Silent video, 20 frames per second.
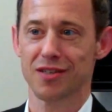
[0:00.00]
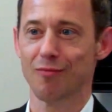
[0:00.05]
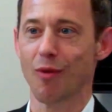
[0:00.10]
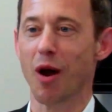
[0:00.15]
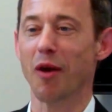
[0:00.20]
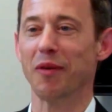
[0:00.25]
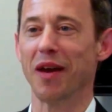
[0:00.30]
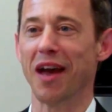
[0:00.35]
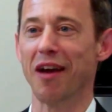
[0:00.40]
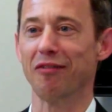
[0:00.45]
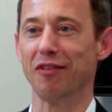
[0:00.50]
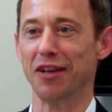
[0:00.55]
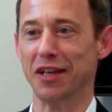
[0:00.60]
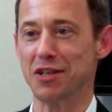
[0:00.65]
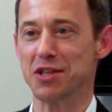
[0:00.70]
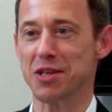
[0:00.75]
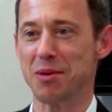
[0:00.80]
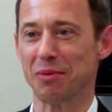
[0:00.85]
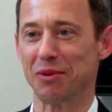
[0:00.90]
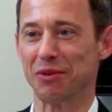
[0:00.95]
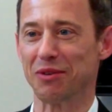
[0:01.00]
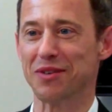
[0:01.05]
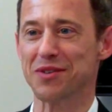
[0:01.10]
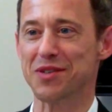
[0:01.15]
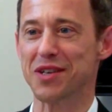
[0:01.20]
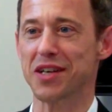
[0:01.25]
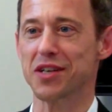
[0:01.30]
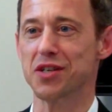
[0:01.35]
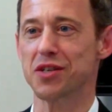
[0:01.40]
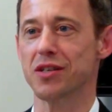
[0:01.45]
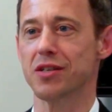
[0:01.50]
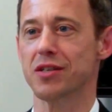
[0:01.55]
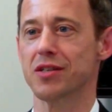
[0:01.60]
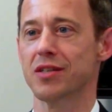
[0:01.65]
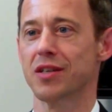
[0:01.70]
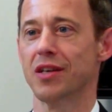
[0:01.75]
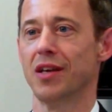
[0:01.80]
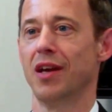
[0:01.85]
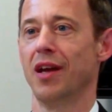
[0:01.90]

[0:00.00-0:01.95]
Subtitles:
why we have leadership in organizations,